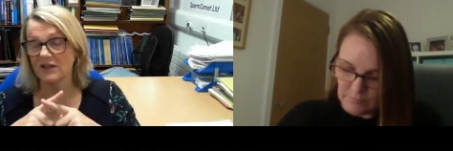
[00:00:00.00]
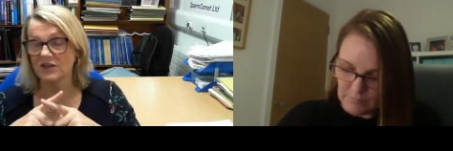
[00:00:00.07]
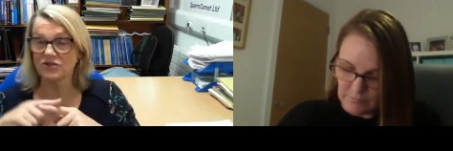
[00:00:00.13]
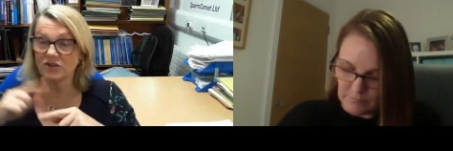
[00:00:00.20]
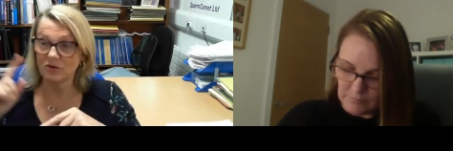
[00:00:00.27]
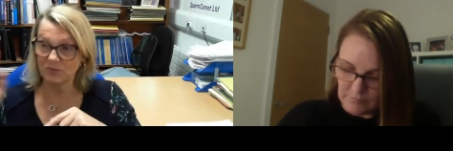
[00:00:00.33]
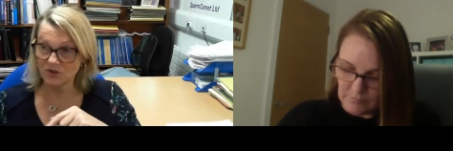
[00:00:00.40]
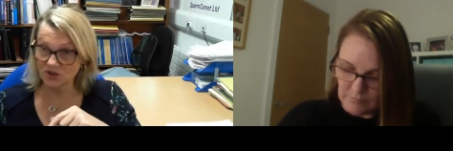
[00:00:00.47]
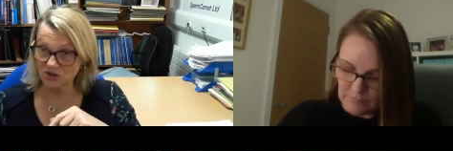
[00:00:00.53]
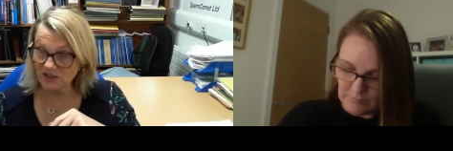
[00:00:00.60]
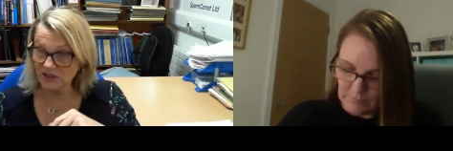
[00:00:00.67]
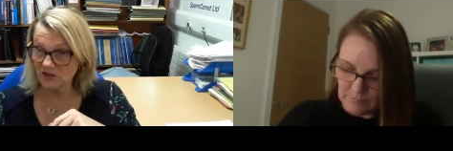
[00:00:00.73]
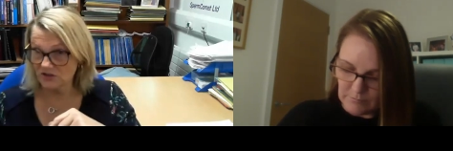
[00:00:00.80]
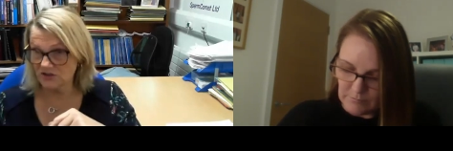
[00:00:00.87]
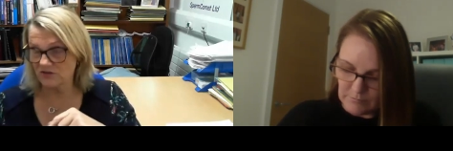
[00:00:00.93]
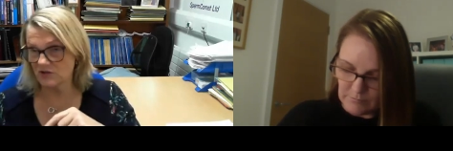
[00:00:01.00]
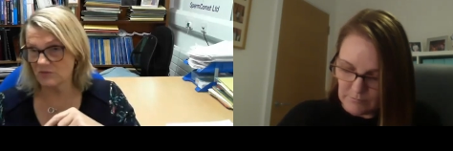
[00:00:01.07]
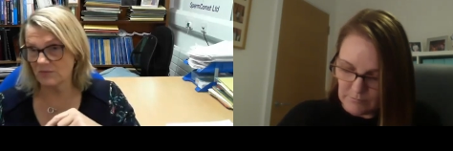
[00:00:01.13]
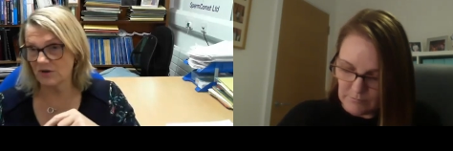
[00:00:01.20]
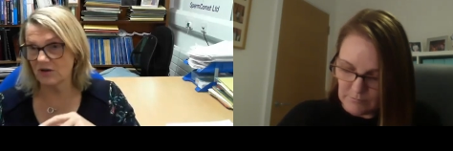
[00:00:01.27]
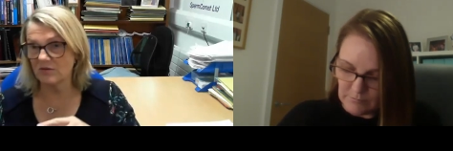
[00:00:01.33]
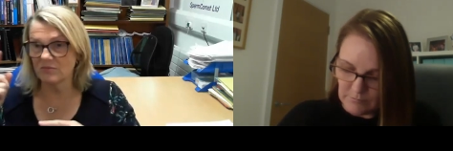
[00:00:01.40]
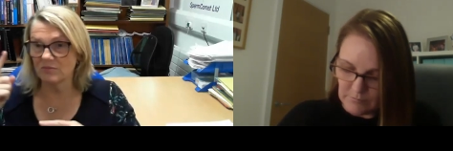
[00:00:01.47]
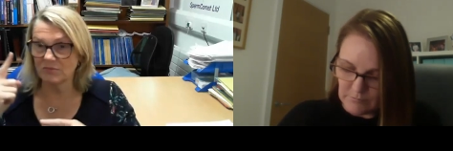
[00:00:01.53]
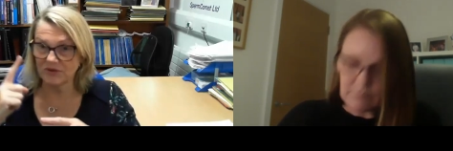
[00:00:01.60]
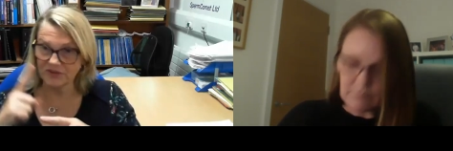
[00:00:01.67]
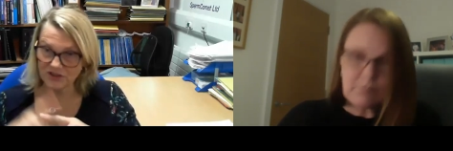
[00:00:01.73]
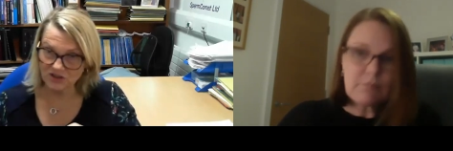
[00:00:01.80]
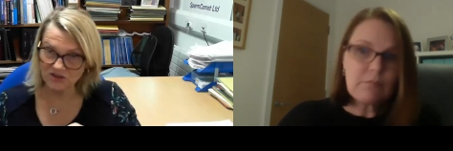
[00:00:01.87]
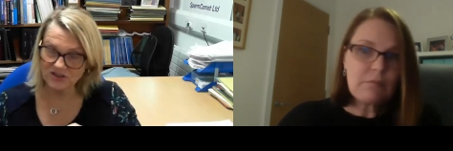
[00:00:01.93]
Speaker 1: So you're producing lots of sperm,
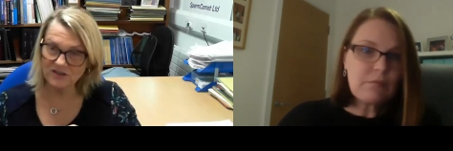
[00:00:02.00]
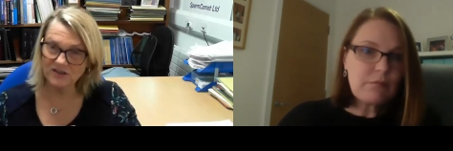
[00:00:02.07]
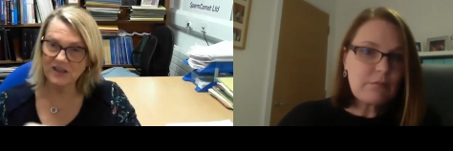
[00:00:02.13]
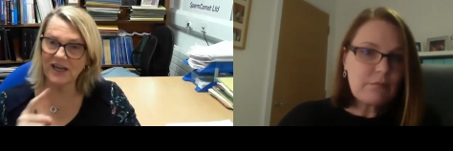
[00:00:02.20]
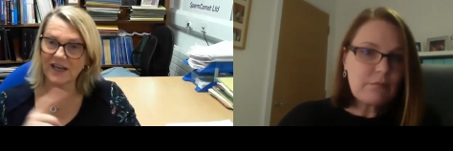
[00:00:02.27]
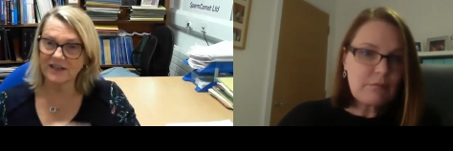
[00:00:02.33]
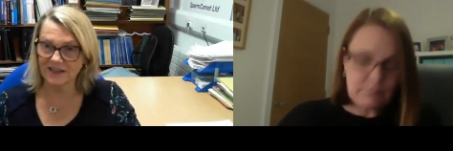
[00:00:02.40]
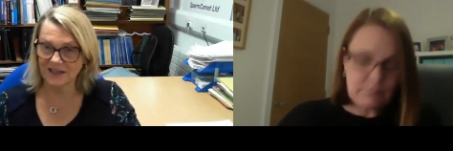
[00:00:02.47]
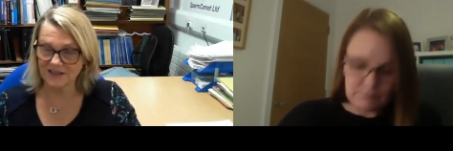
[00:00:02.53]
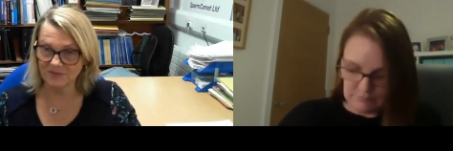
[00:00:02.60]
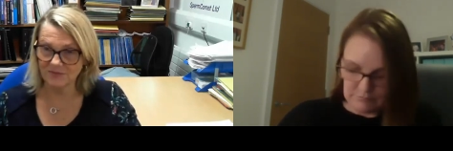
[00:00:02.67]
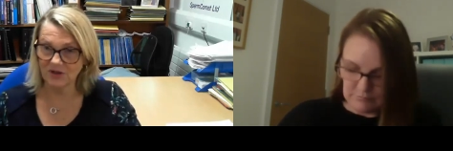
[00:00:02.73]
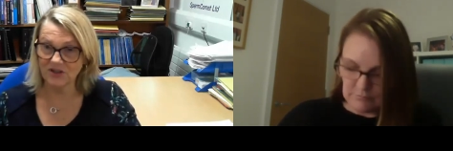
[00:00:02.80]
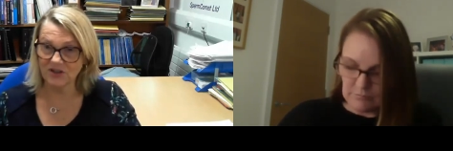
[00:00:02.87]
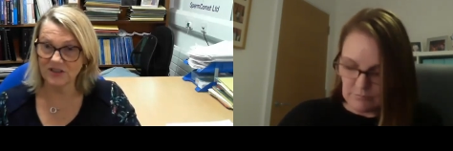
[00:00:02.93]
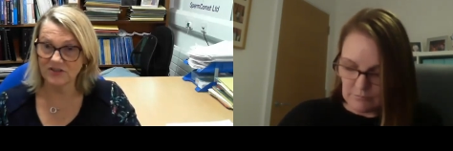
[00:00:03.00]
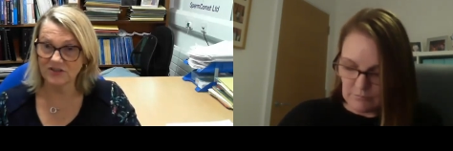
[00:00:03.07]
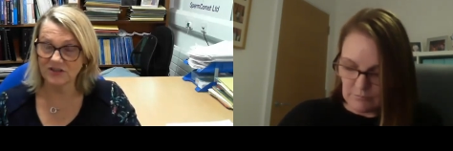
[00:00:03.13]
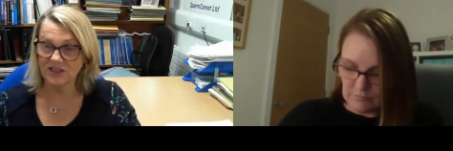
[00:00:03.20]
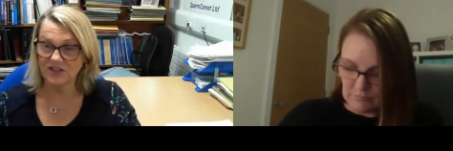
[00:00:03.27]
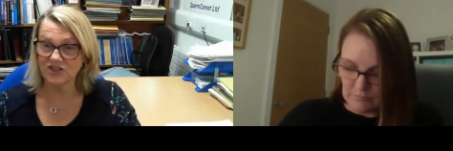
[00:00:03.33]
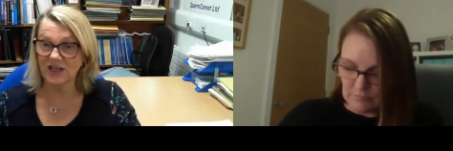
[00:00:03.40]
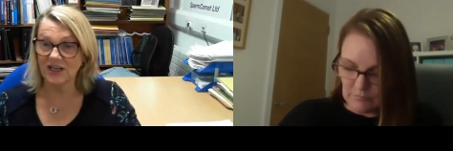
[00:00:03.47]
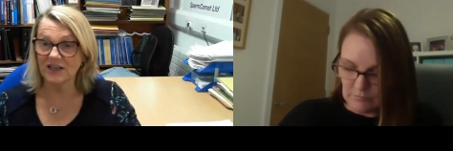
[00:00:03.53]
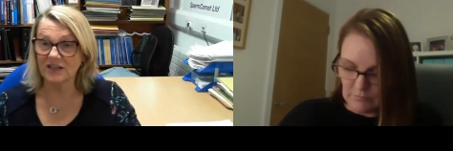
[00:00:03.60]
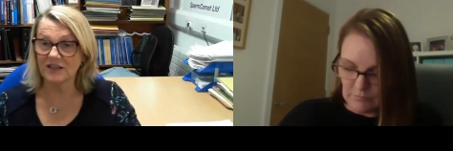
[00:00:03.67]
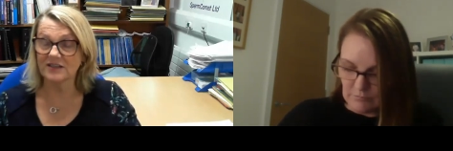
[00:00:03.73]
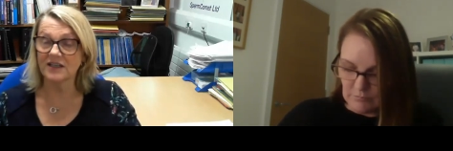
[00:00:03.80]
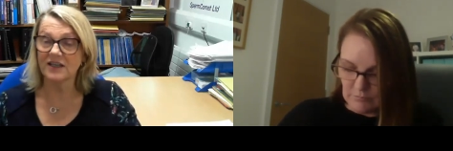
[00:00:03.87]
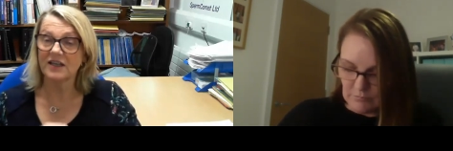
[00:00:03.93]
but they just can't get them out into the
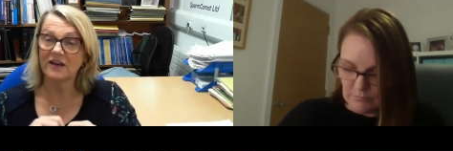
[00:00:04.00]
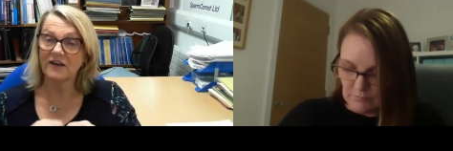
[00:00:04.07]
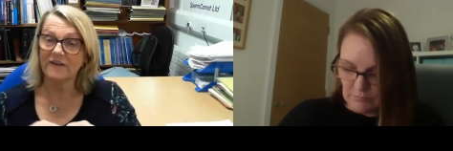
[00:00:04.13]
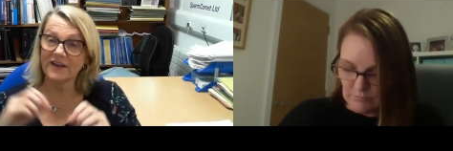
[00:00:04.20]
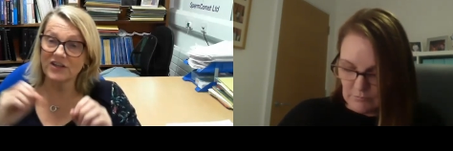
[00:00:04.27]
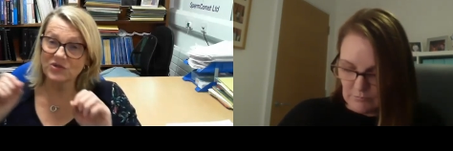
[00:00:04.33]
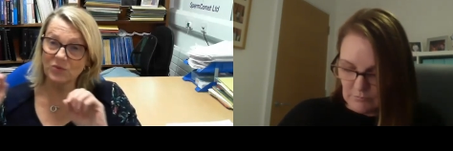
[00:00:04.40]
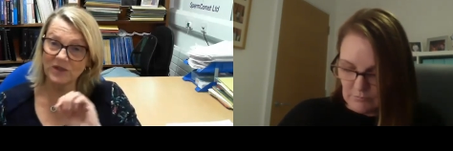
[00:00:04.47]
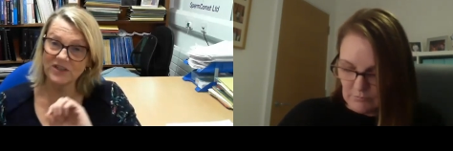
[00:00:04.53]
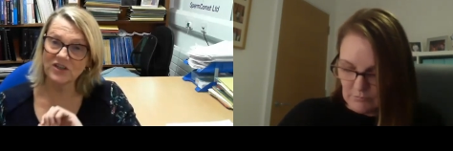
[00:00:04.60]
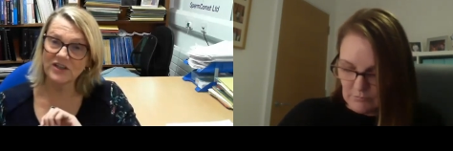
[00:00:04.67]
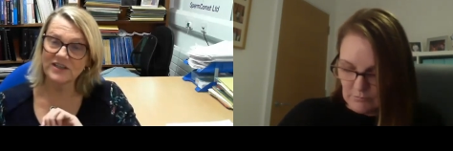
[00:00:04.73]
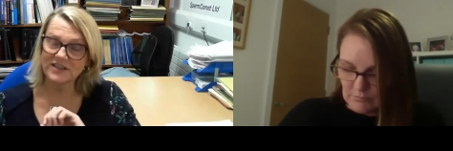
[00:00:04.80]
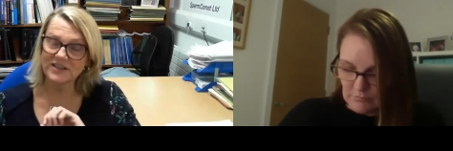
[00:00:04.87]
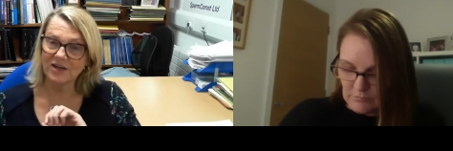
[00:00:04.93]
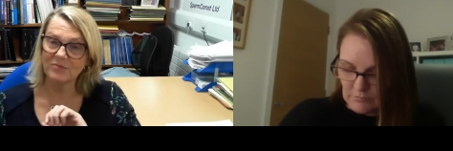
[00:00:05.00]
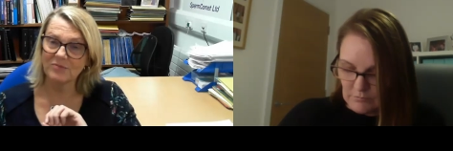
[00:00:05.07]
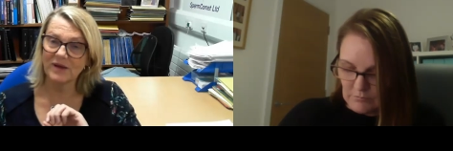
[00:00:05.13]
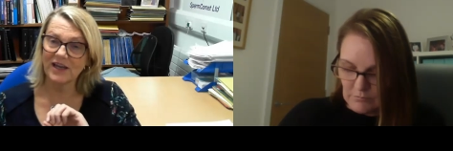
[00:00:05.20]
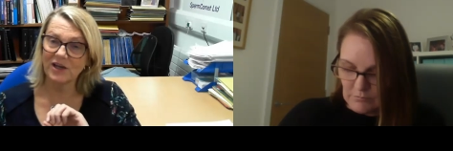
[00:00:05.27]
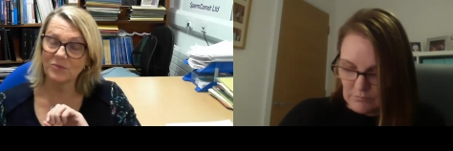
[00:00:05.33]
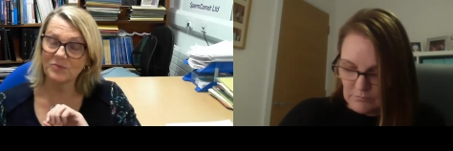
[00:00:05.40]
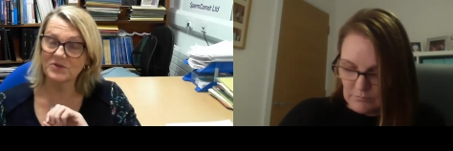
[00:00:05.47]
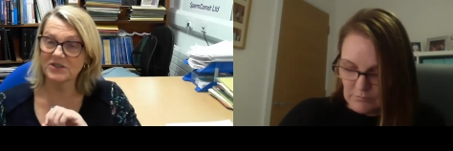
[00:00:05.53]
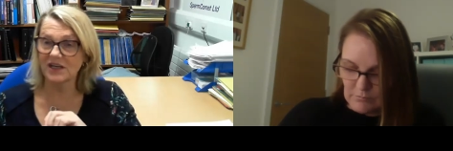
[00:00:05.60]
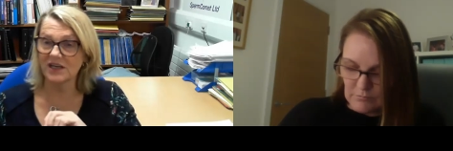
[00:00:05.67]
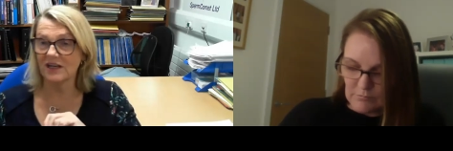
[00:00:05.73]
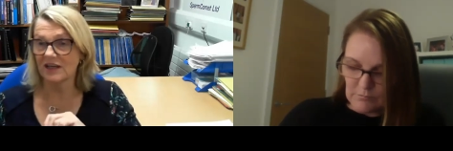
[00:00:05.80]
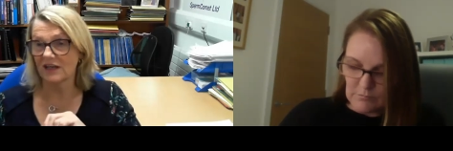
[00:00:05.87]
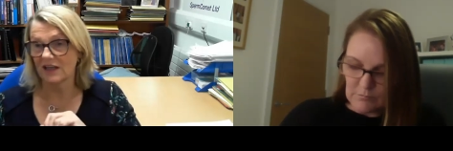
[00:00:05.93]
ejaculate. And that's when you can take a
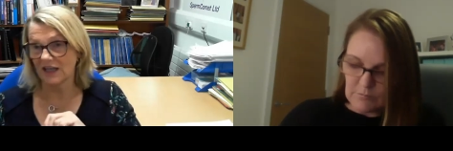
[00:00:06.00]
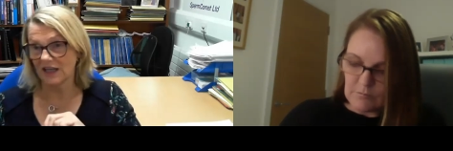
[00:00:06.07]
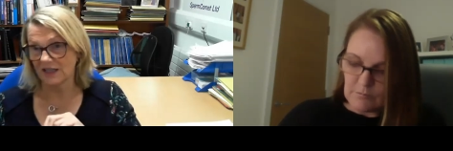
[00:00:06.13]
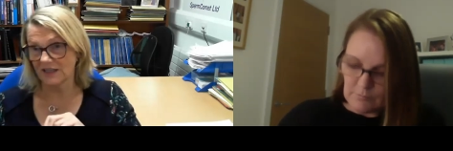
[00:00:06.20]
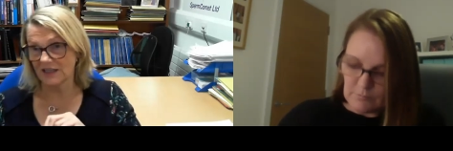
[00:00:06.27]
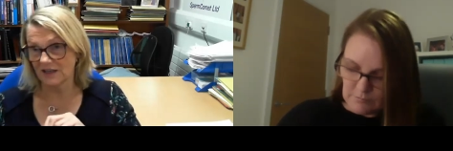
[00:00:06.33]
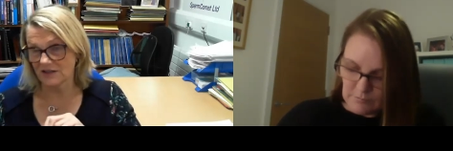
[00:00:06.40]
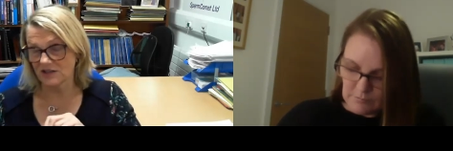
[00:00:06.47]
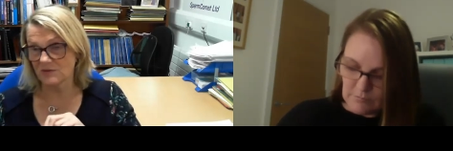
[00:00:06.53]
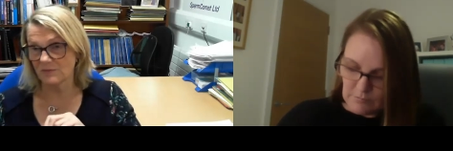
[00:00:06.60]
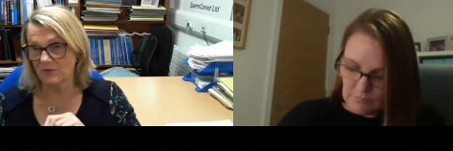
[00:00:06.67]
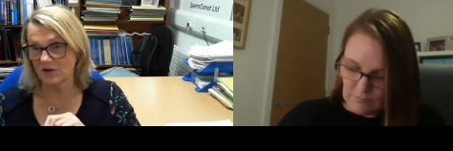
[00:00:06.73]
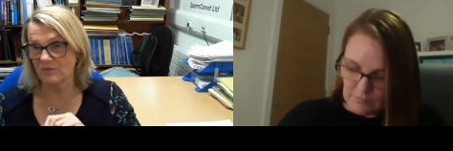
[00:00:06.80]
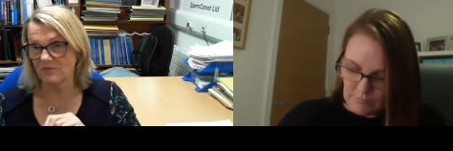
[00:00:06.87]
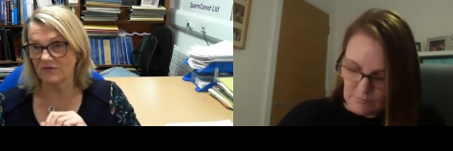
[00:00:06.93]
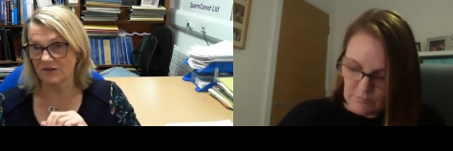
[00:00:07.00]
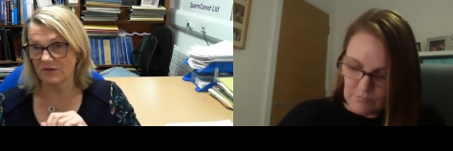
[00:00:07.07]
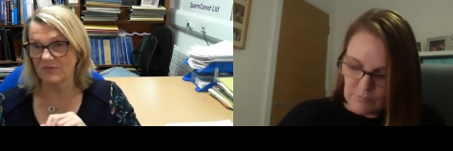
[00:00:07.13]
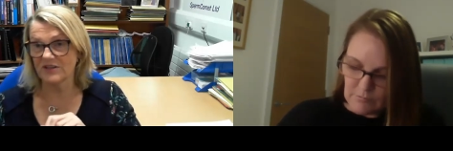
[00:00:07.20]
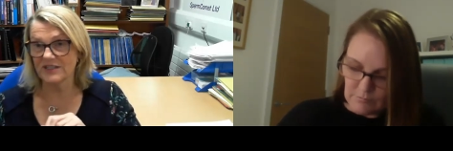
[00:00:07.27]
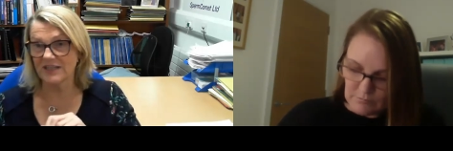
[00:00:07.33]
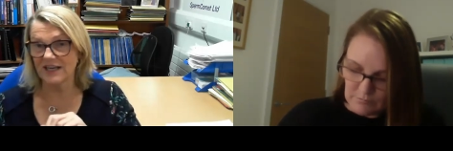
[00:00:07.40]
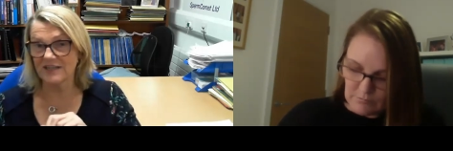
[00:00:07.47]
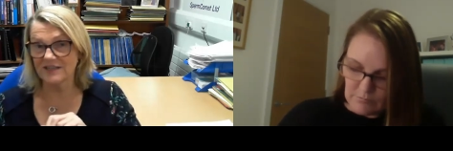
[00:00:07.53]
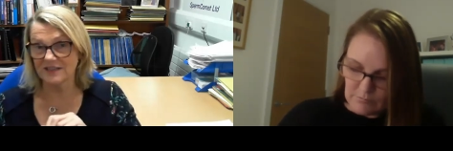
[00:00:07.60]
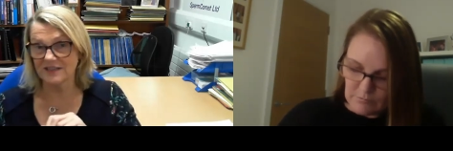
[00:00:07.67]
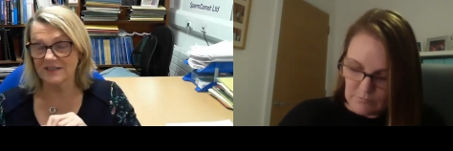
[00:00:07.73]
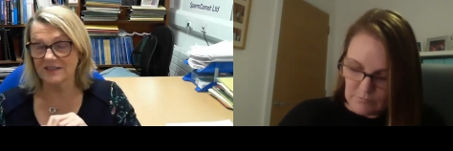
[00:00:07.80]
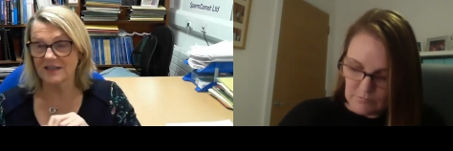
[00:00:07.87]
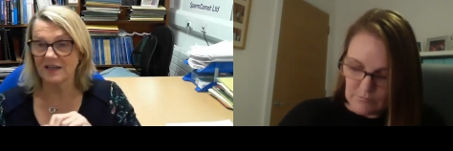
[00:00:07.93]
biopsy and get the sperm from the
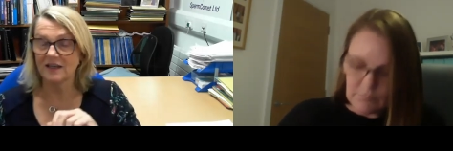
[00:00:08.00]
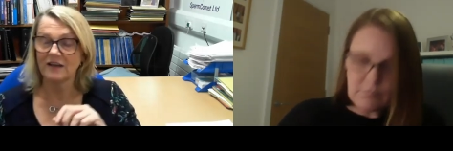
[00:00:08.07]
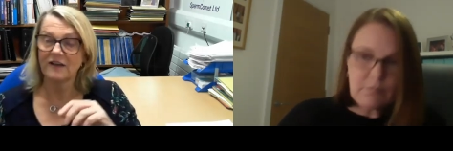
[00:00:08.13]
testes.